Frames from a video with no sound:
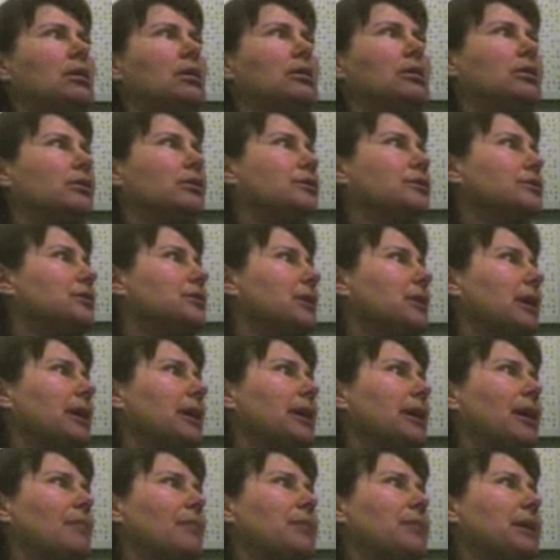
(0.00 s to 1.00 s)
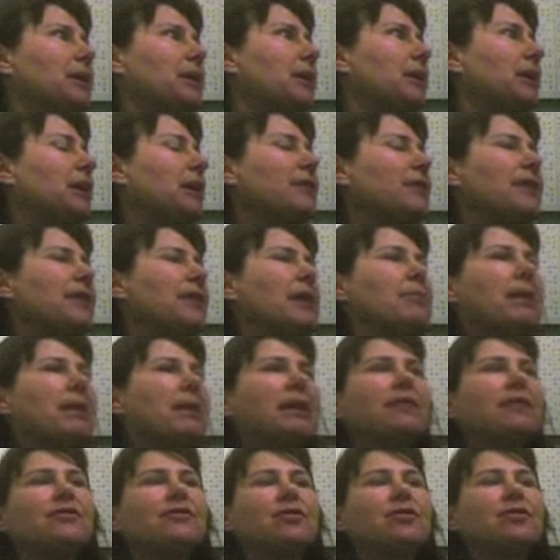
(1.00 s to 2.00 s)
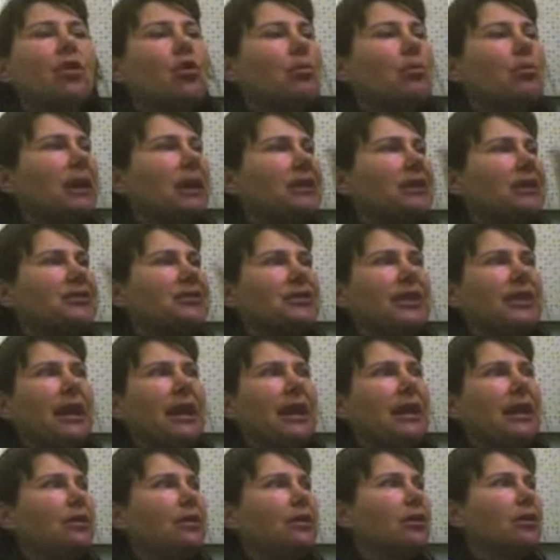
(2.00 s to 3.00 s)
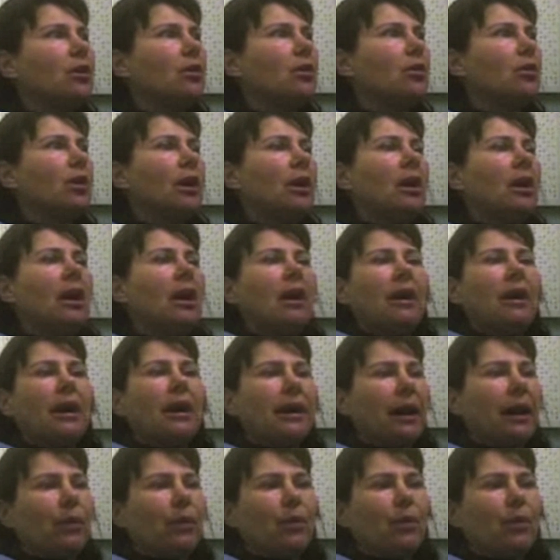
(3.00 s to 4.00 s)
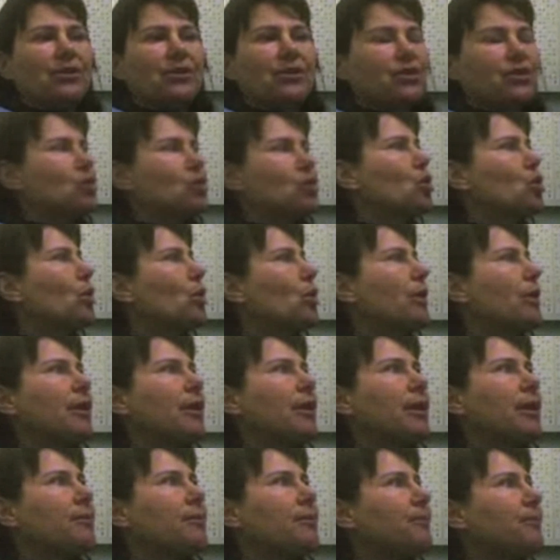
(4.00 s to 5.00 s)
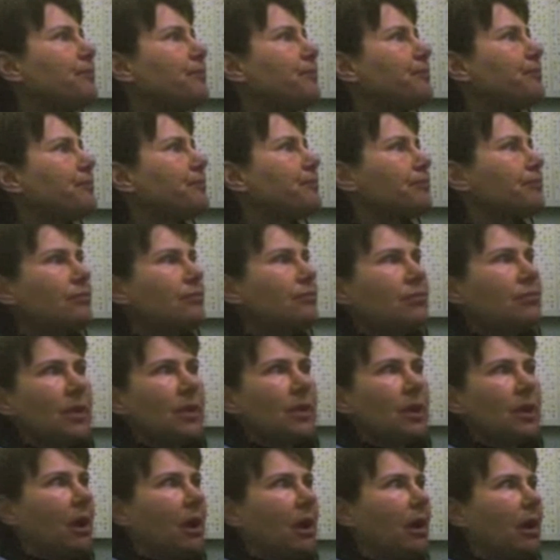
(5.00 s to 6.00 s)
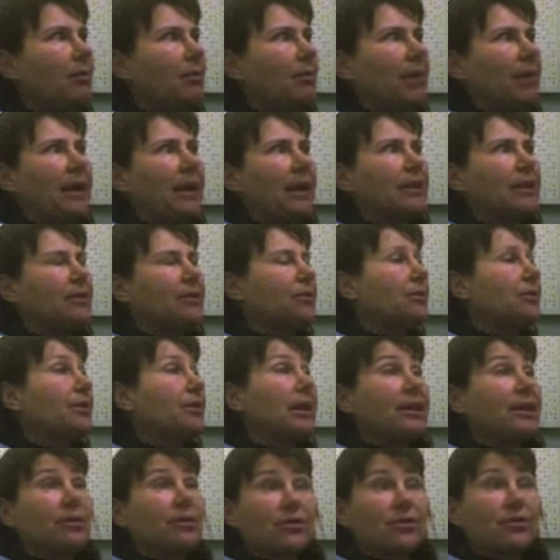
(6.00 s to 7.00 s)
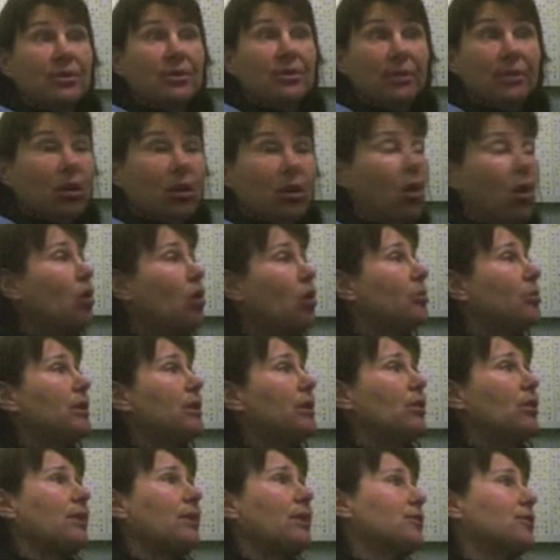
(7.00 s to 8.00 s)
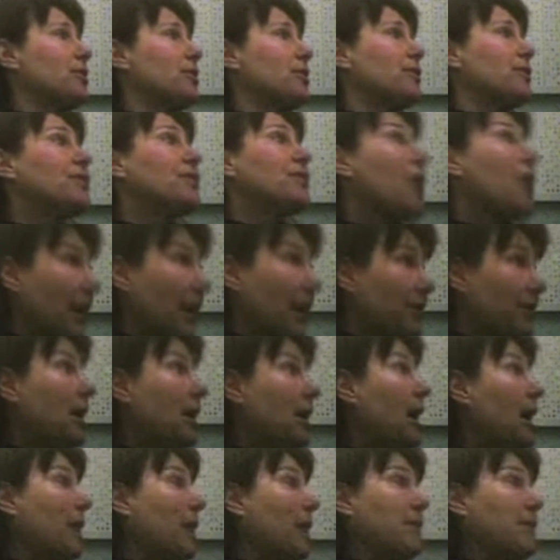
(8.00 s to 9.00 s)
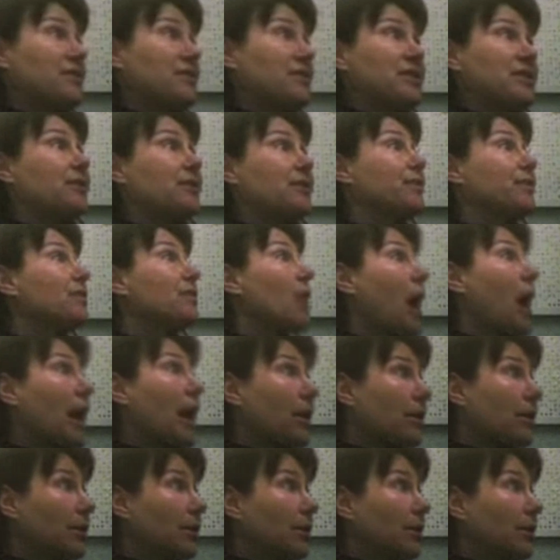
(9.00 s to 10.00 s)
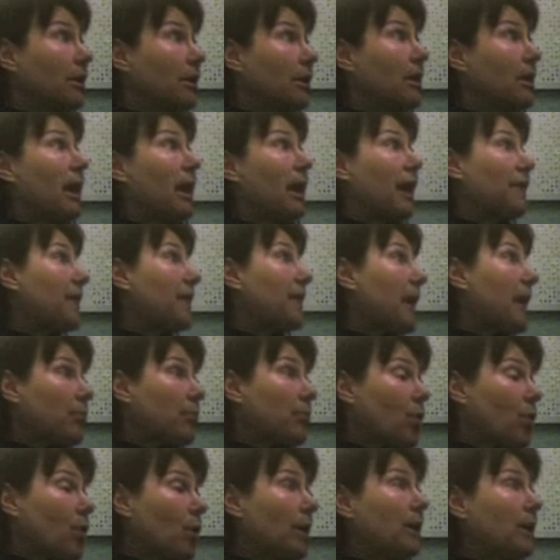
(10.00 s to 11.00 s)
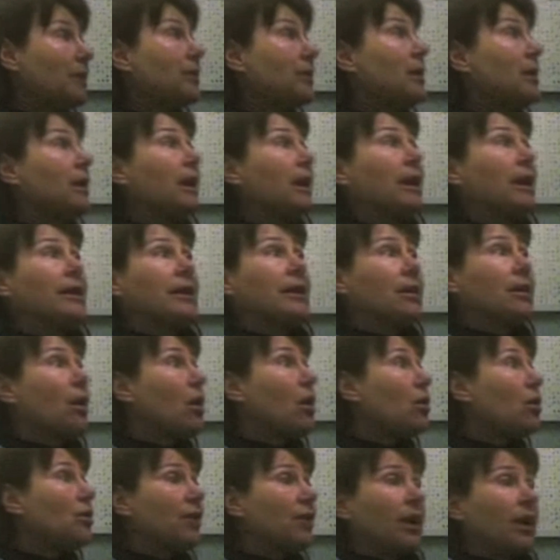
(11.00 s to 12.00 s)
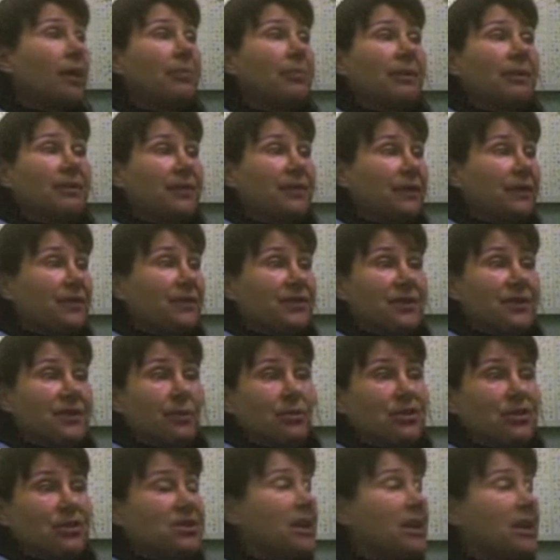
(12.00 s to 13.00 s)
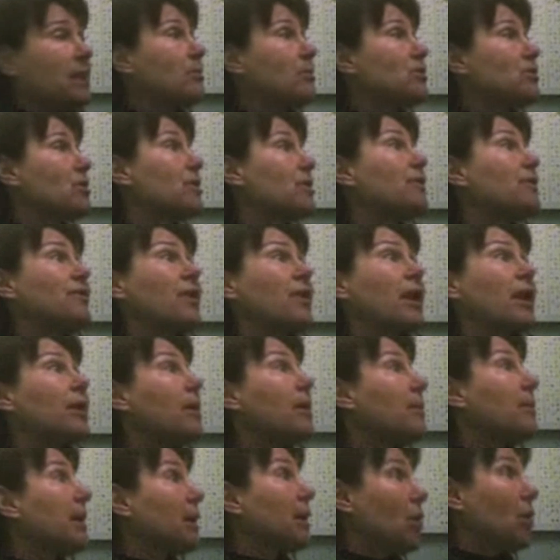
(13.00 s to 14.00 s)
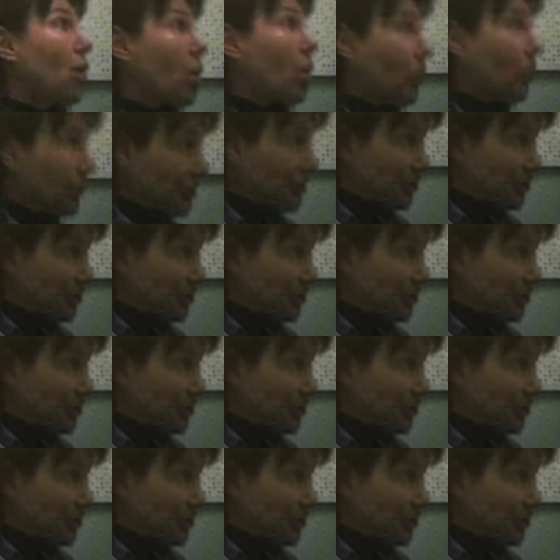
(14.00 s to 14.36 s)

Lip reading: Couldn't say. I mean, they may have told me. I said, hey, you know, I went to school with him. Either somebody called me or I saw the I may have seen the flyer at that point, and I called up. If someone's name was on the flyer, I may have called to